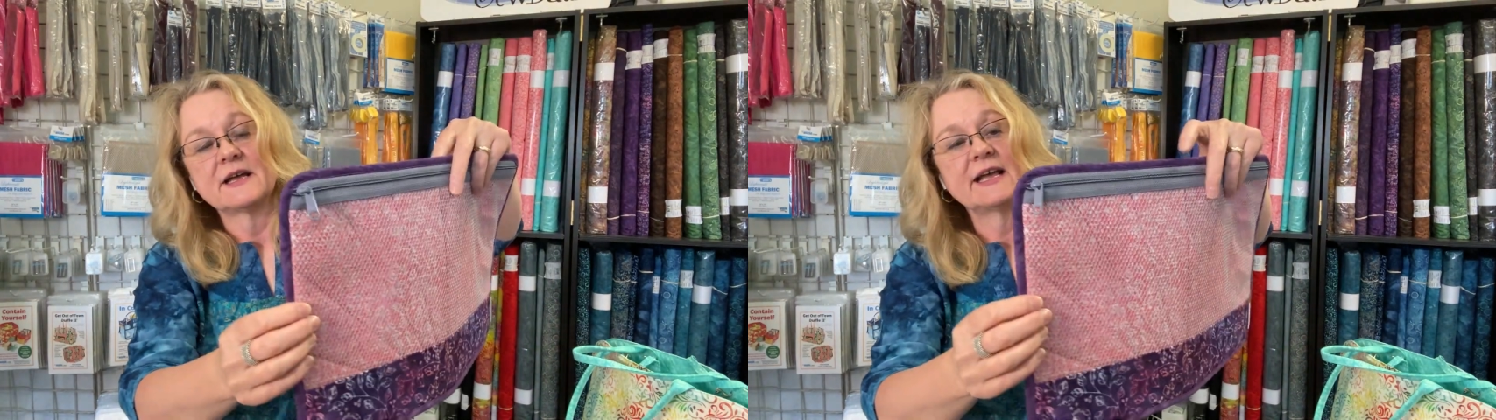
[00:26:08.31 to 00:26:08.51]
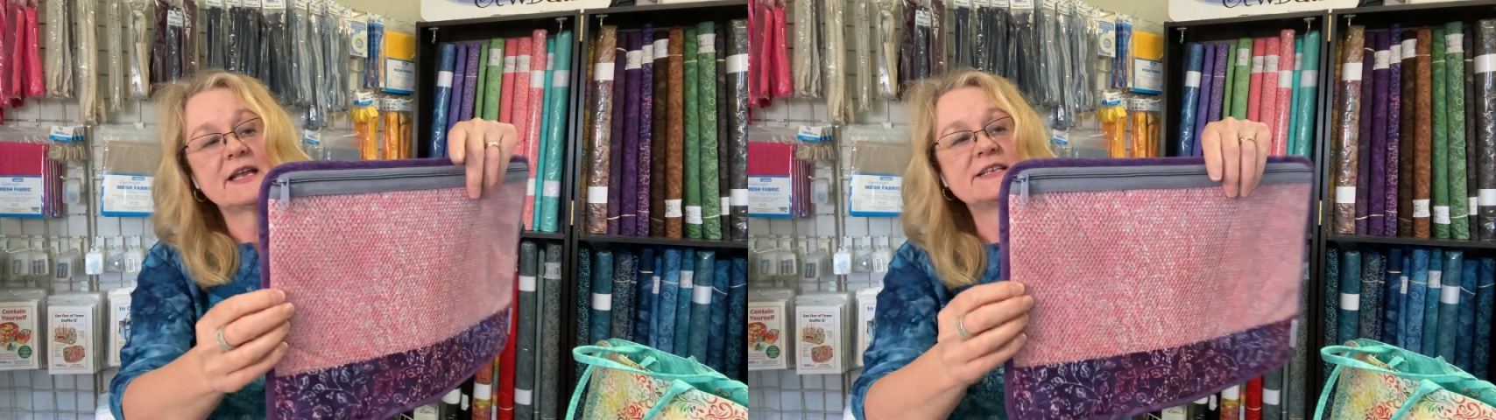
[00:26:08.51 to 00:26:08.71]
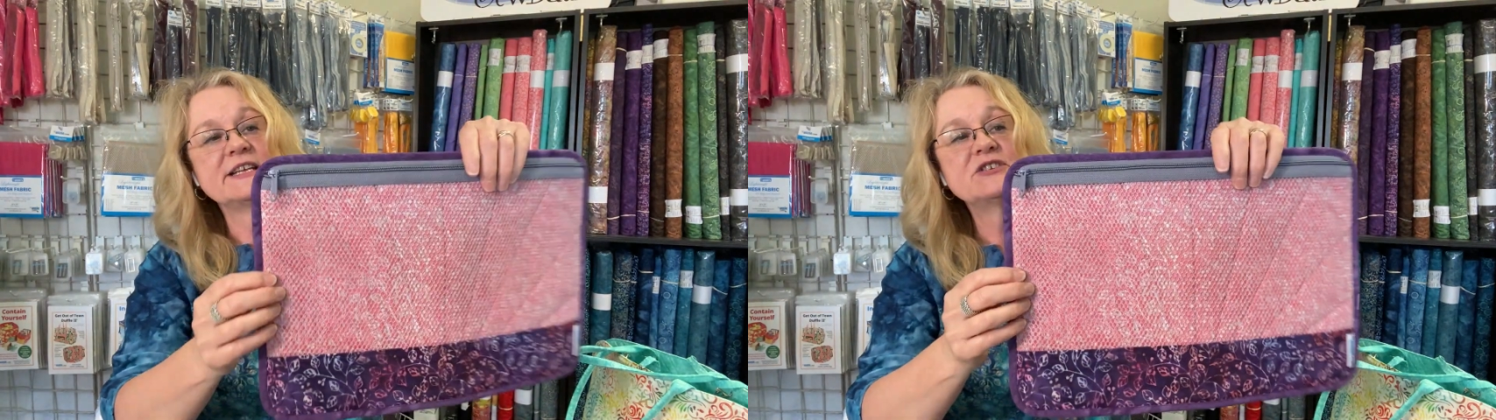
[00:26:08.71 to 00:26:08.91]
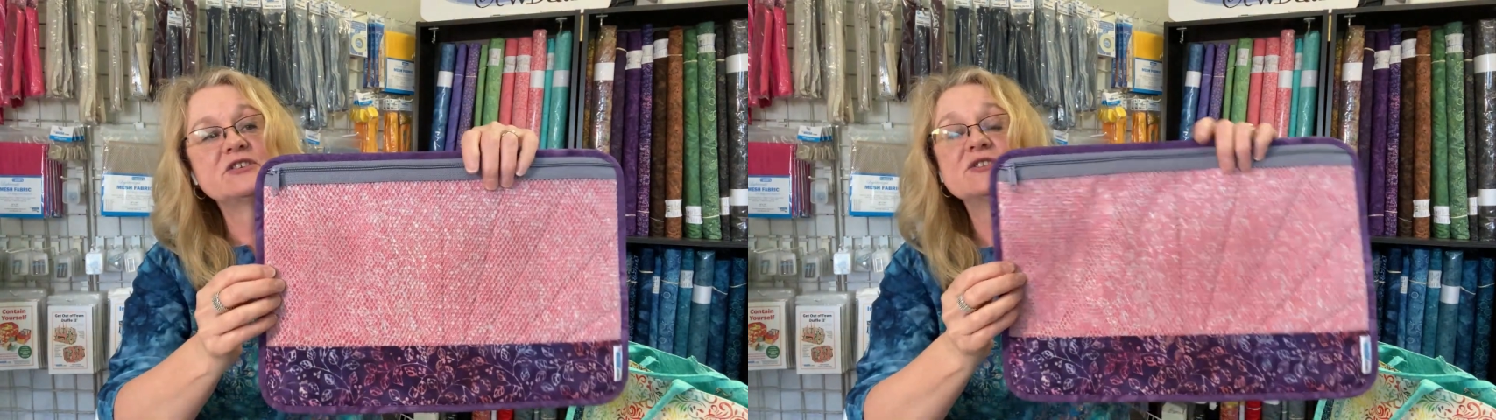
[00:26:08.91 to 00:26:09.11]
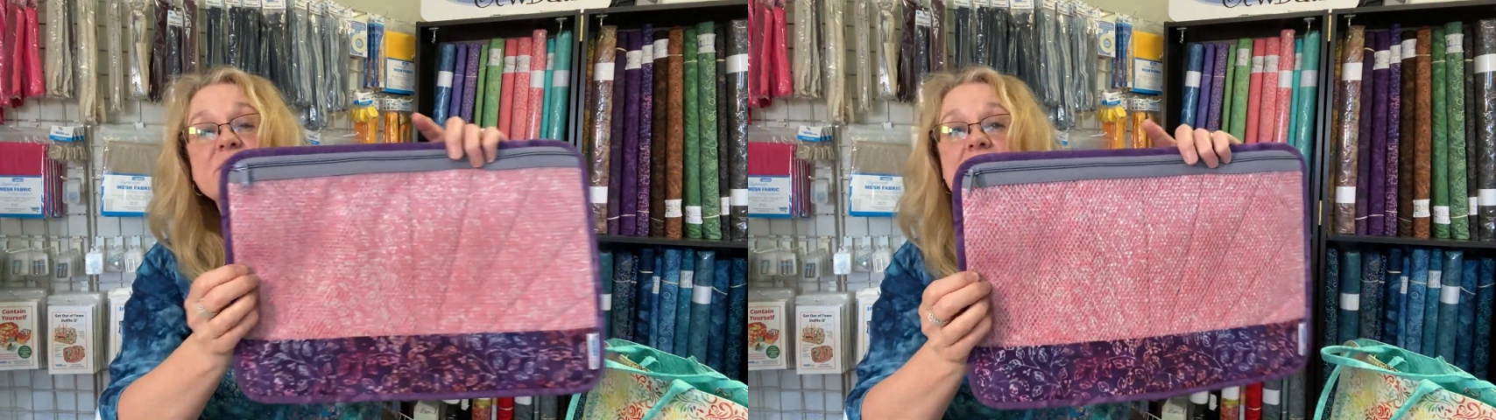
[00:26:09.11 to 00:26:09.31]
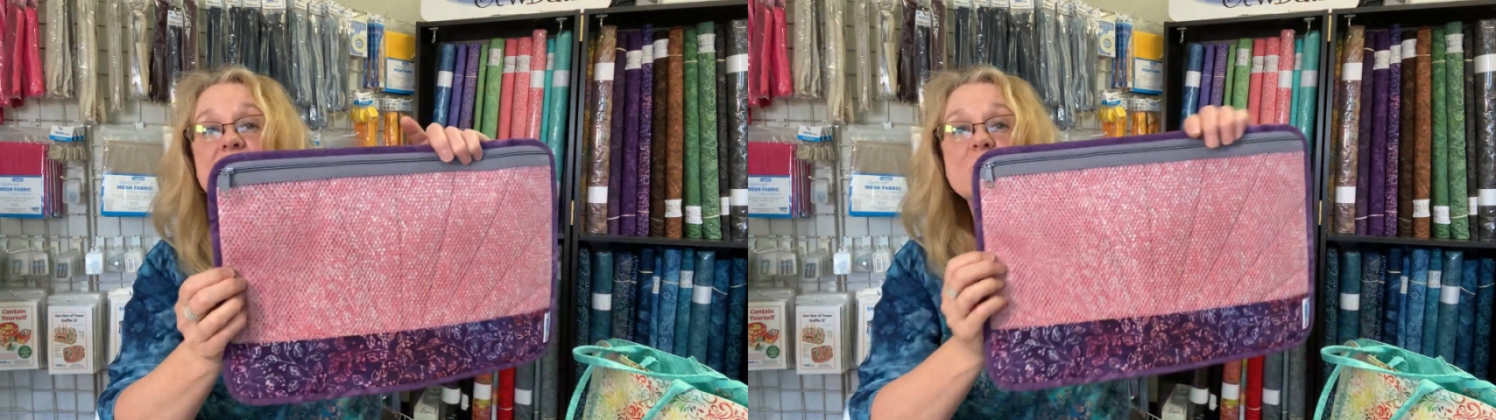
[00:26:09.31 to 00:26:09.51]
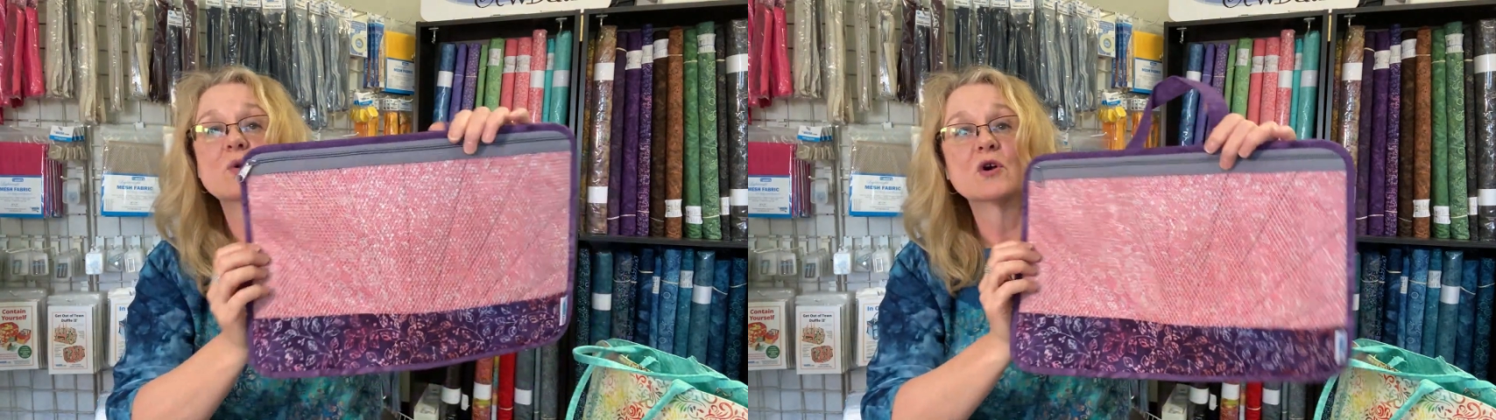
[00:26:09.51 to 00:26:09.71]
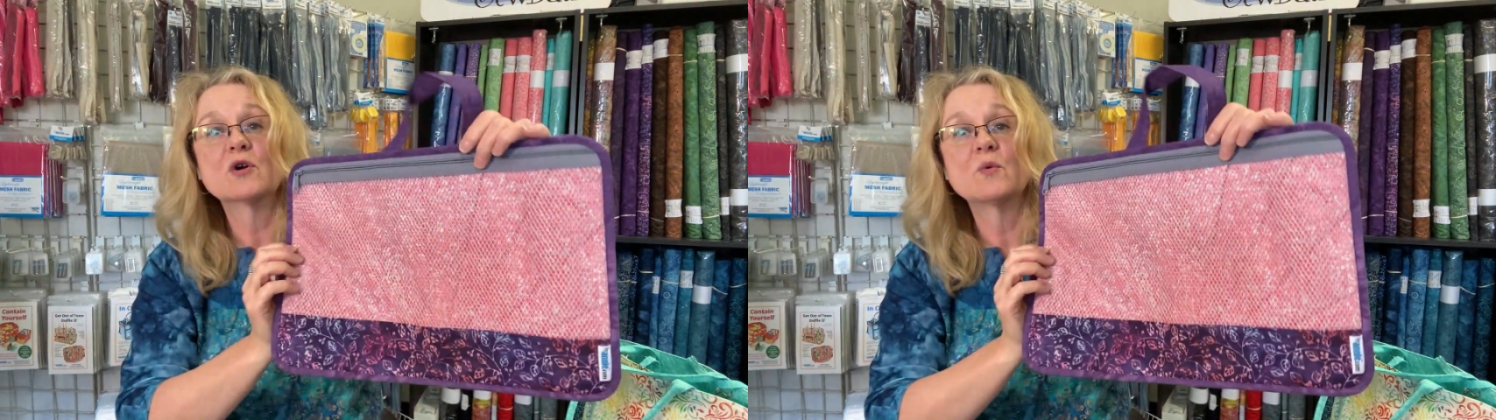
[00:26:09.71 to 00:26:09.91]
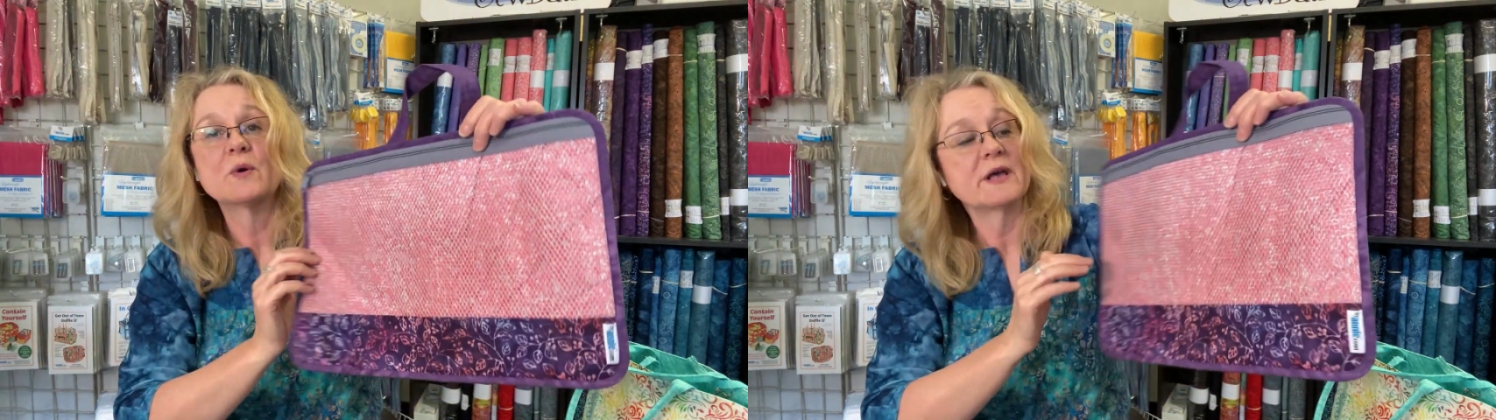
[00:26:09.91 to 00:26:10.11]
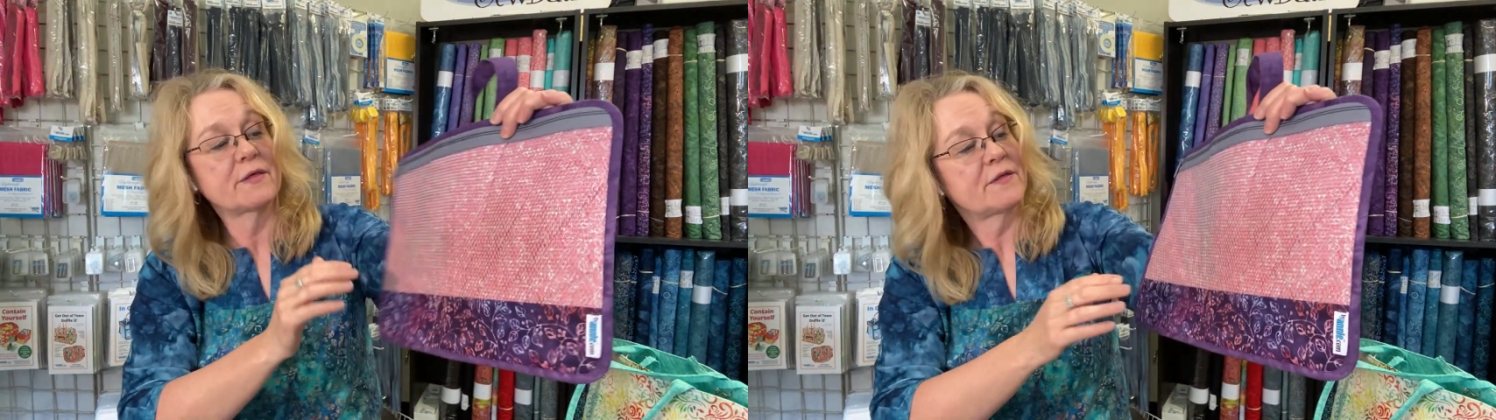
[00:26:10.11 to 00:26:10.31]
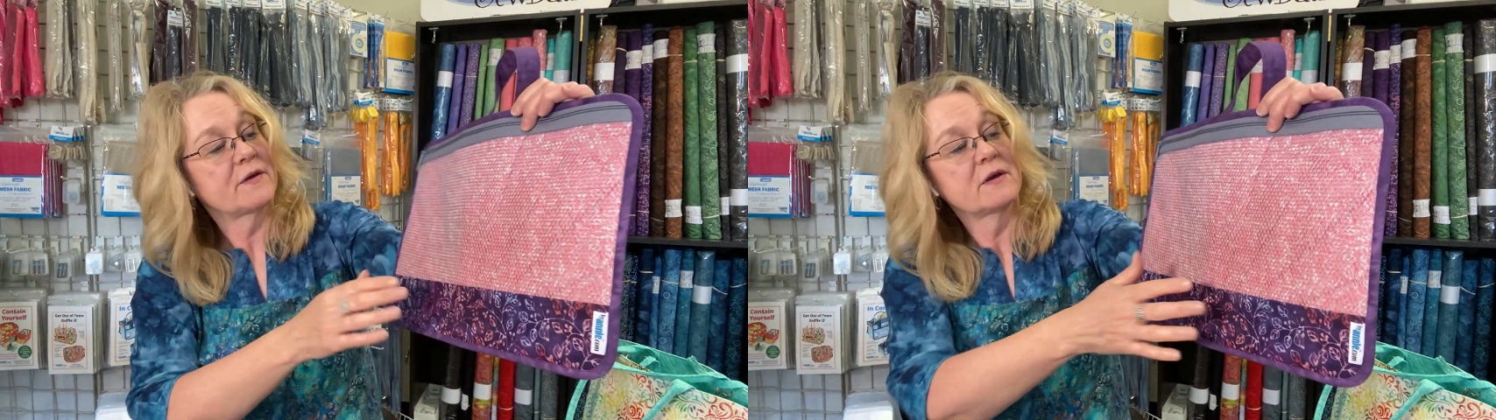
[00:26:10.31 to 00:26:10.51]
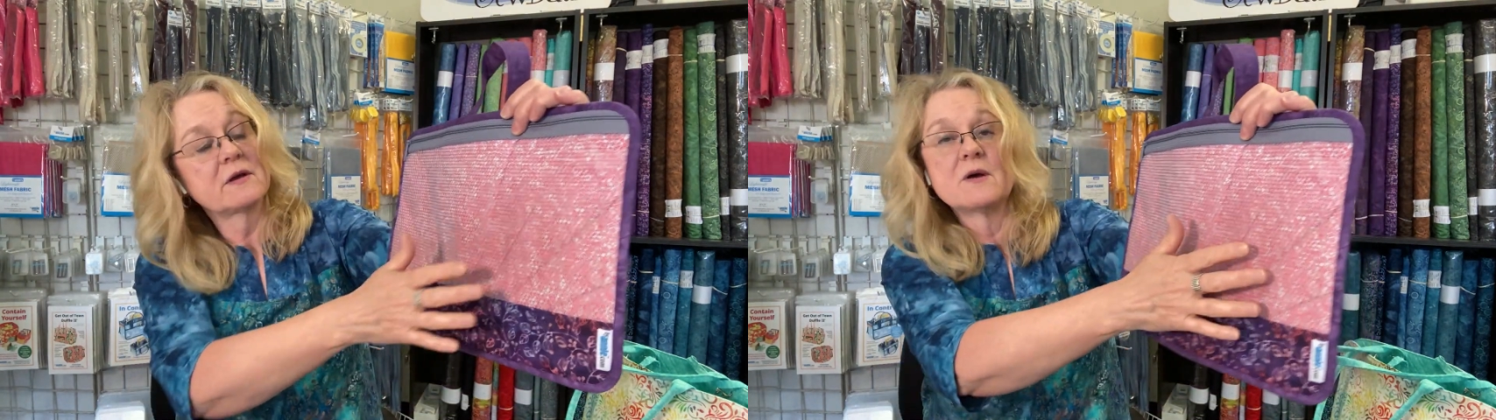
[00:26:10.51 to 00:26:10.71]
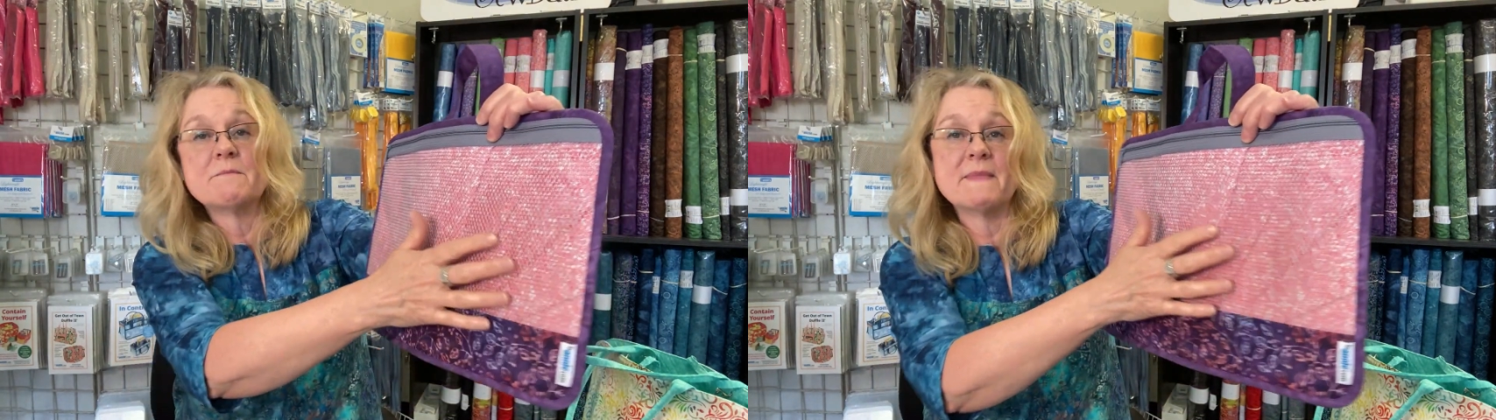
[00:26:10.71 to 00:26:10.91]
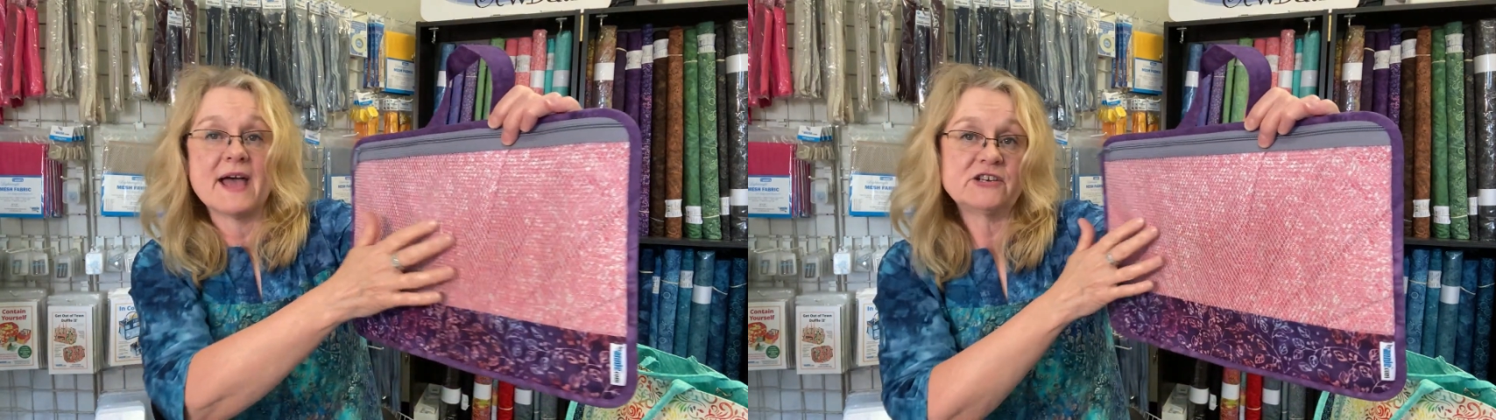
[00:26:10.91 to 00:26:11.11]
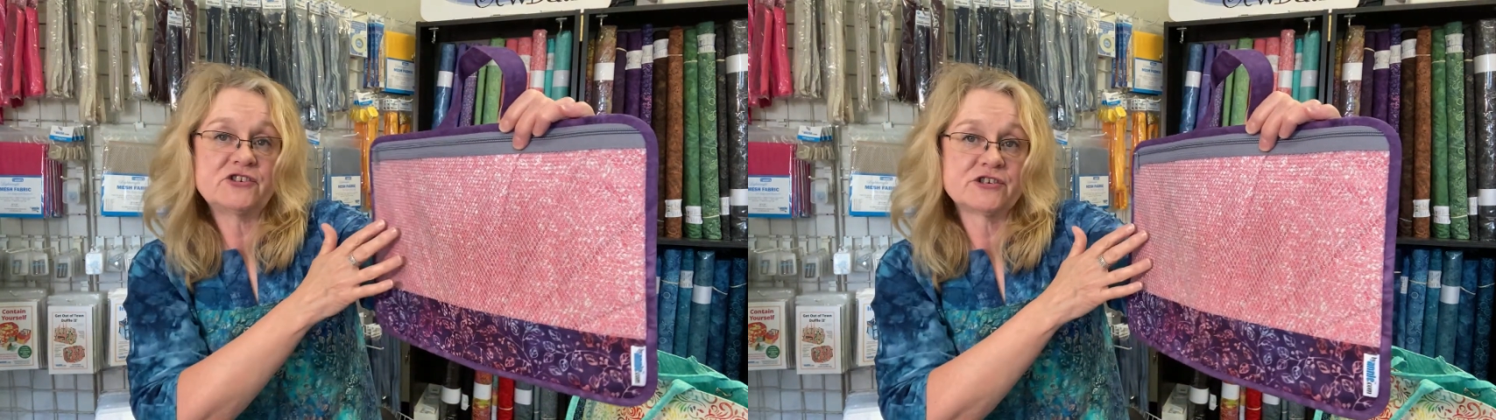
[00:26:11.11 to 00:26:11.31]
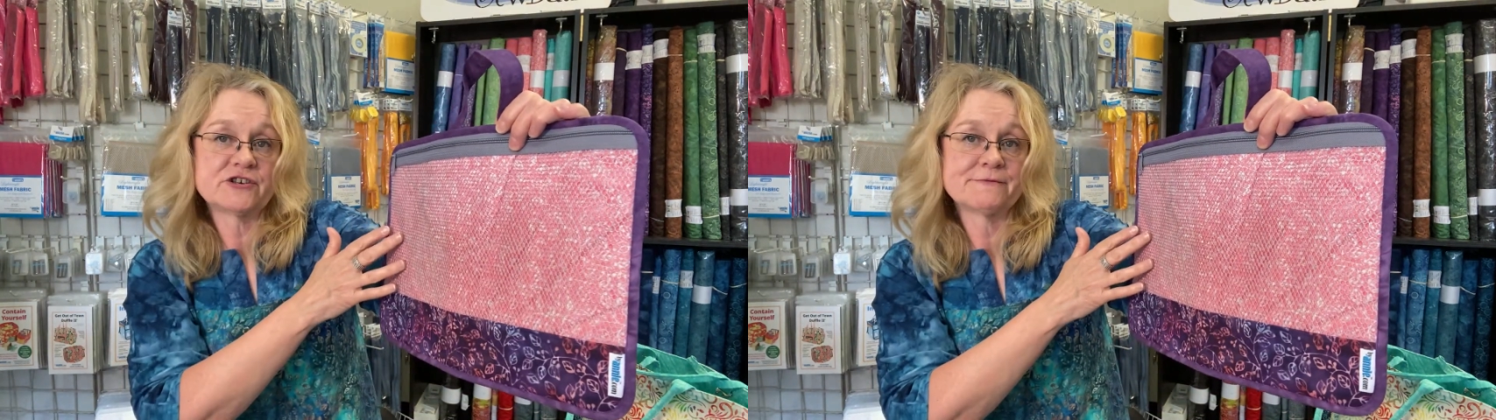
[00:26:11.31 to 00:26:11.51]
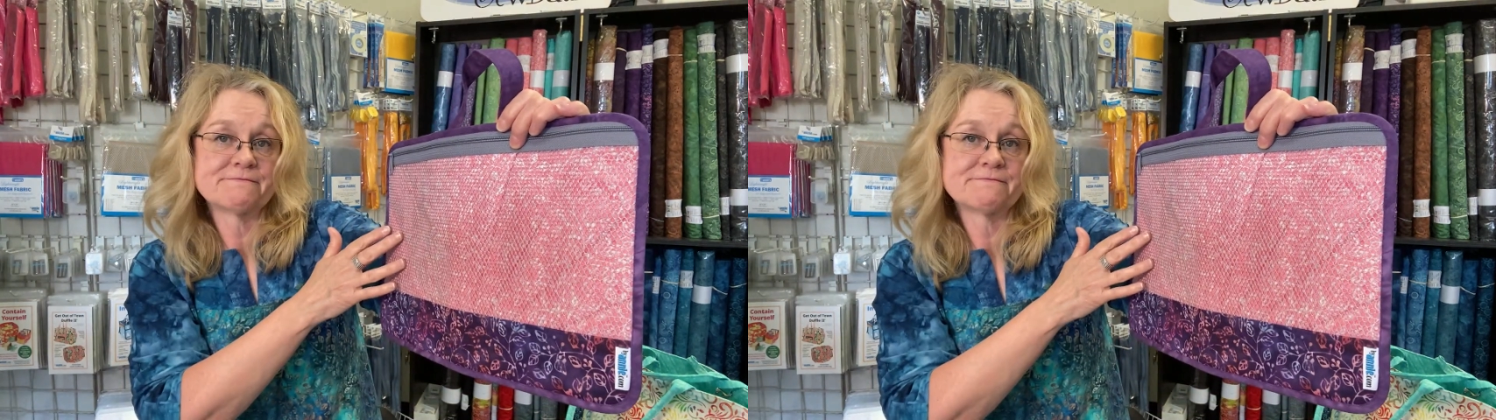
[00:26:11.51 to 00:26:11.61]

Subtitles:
It teaches you how to work with mesh,